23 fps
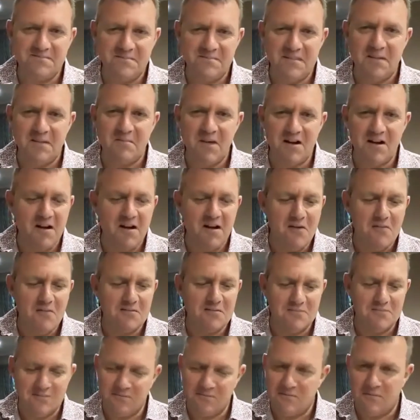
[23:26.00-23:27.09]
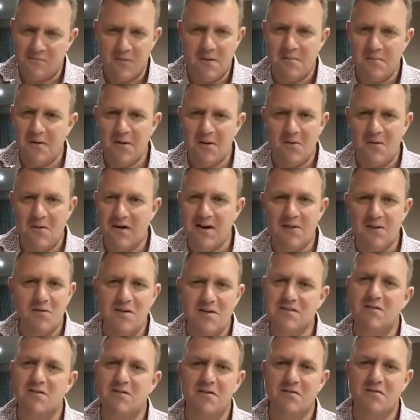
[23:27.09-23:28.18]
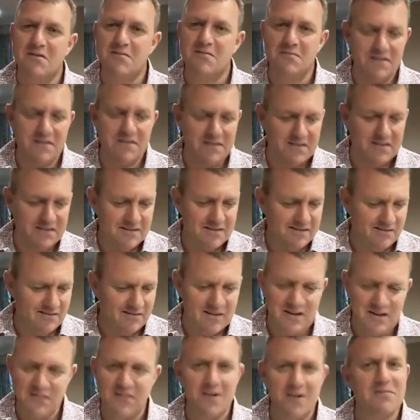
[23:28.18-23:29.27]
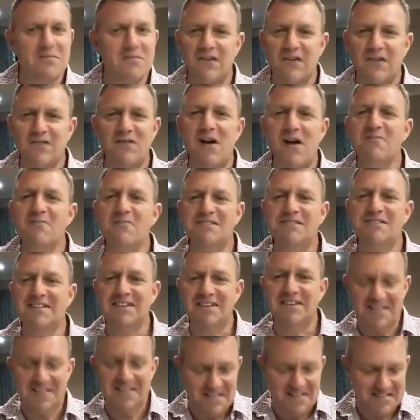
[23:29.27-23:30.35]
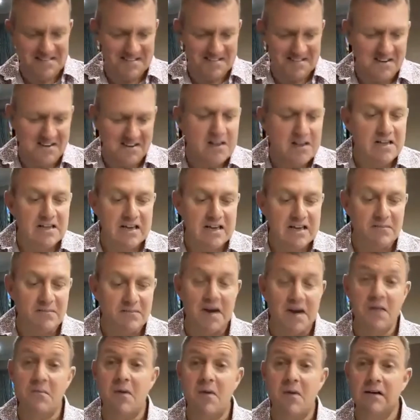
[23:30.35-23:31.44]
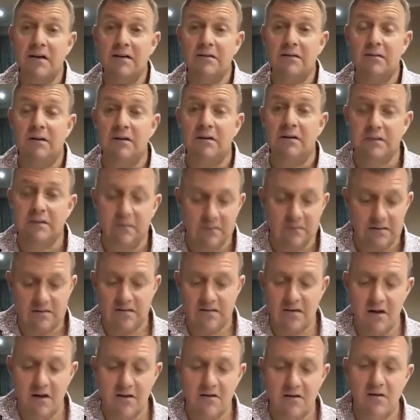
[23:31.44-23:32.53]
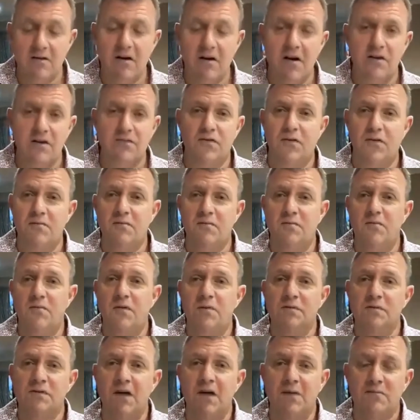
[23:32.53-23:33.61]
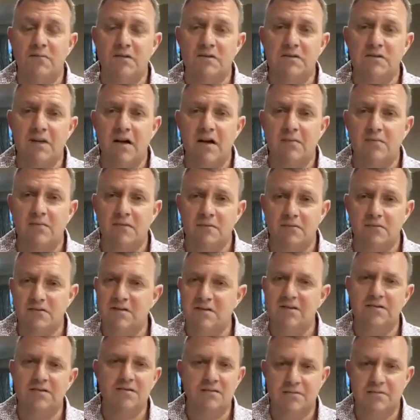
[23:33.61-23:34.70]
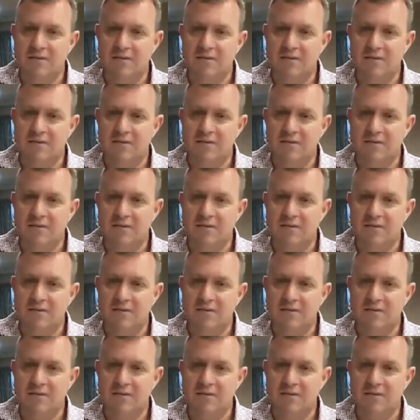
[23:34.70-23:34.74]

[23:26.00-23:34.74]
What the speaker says: my car would probably wonder what's wrong with me. I wonder if I'm still here. So keep that in mind as well. So start your cars from time to time, or just